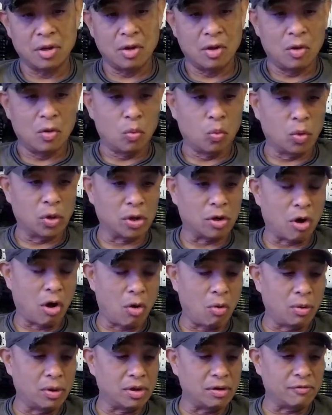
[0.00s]
were
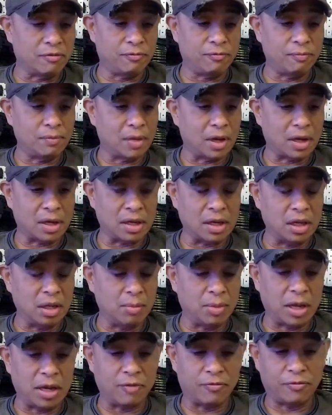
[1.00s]
going on
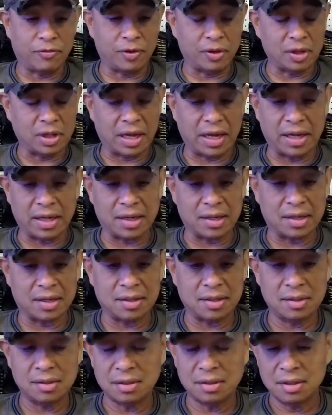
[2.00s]
eBay for
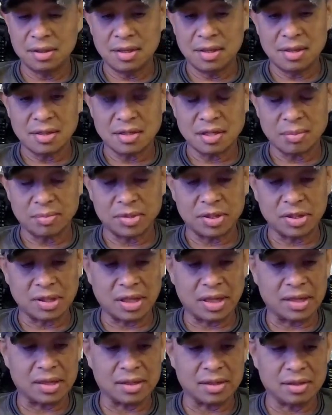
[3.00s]
like something
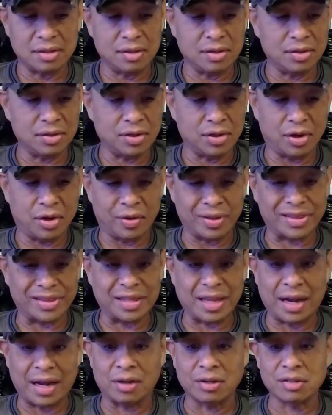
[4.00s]
like
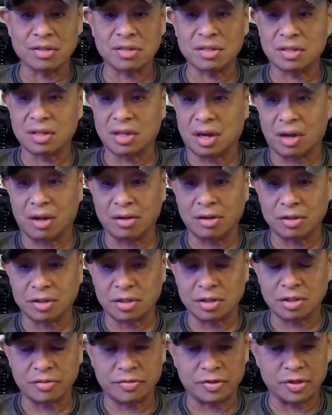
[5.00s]

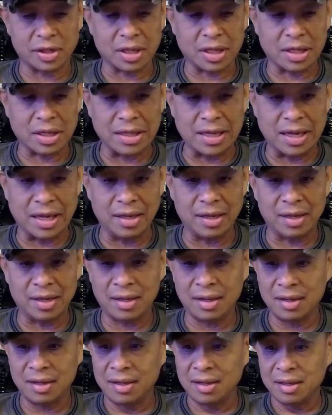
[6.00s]
$1,000 for a clean
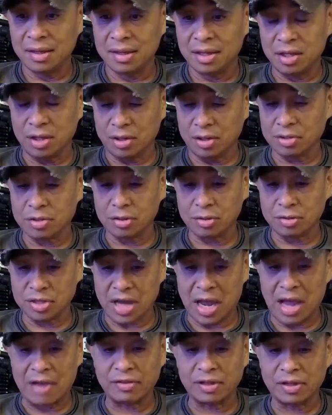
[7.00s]
Kyosho
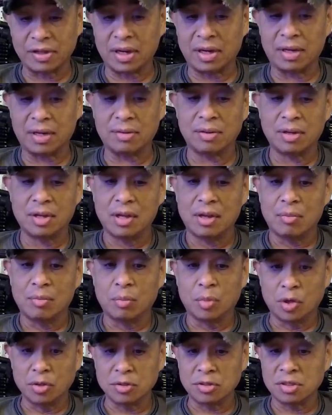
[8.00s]
Javelin, and
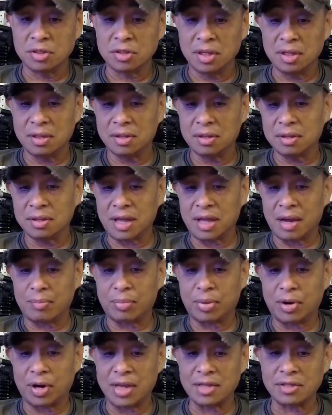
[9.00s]
mostly
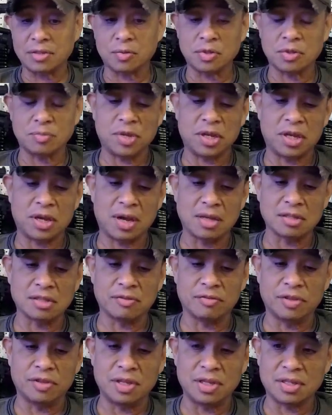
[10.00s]
that price was because
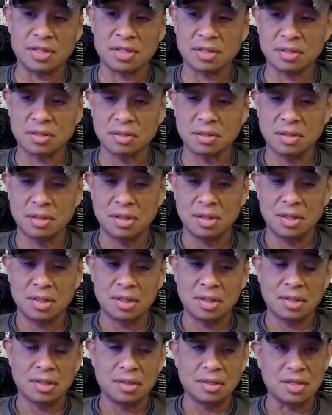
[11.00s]
of this
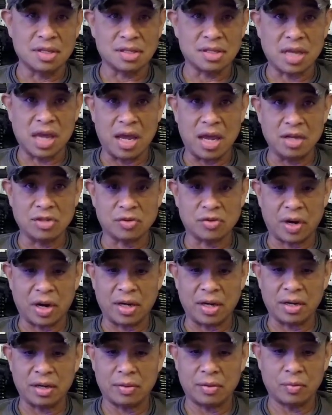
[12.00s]
cage right
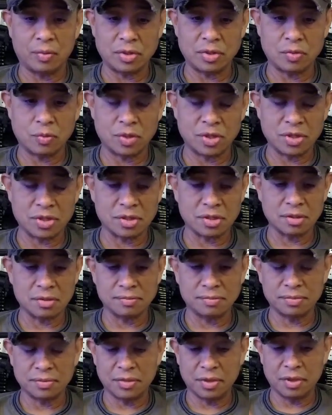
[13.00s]
here, which was
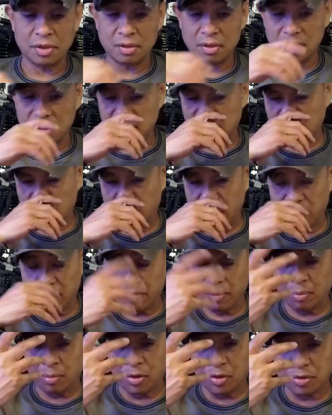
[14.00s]
one of
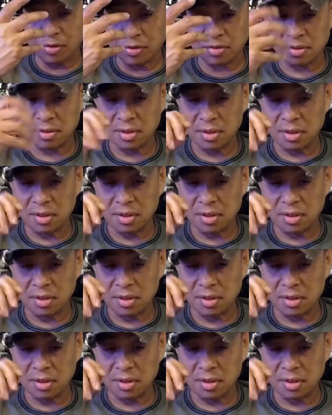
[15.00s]
the most